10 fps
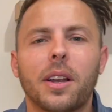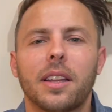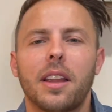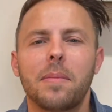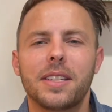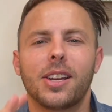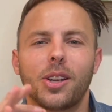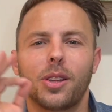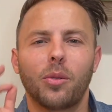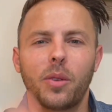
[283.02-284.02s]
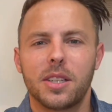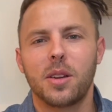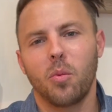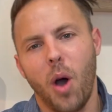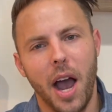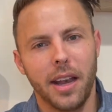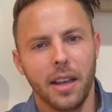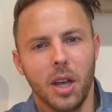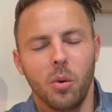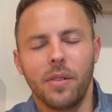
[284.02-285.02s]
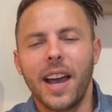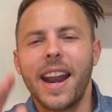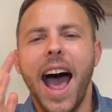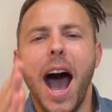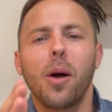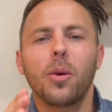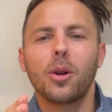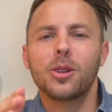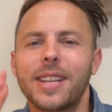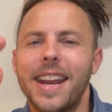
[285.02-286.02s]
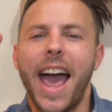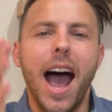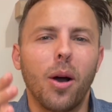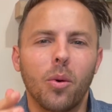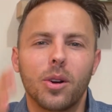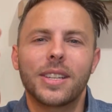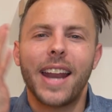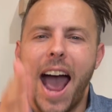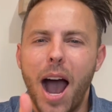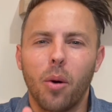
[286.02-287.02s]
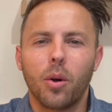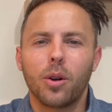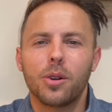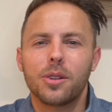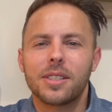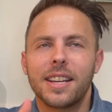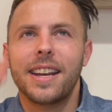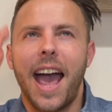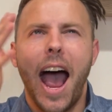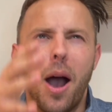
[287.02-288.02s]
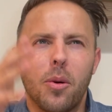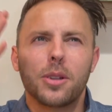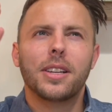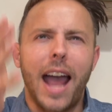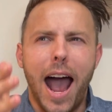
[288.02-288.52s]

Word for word: And let me tell you the reason why. We've got hours and hours and hours hours and